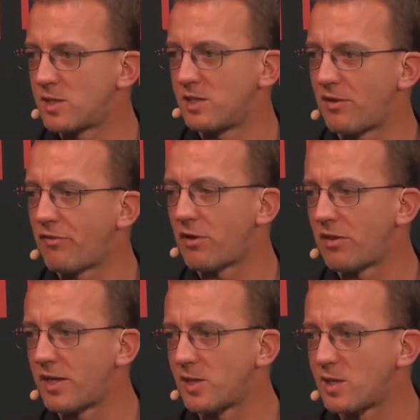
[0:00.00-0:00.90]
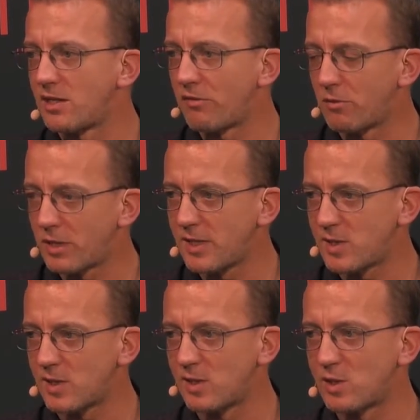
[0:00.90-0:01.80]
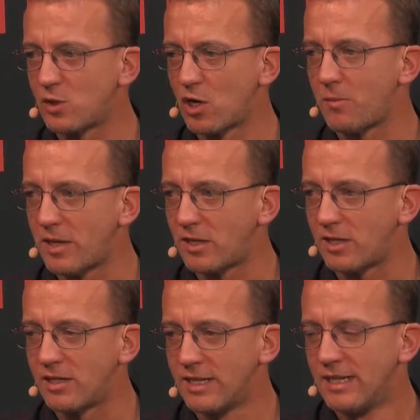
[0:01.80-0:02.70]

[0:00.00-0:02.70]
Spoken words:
different things in different places to come in and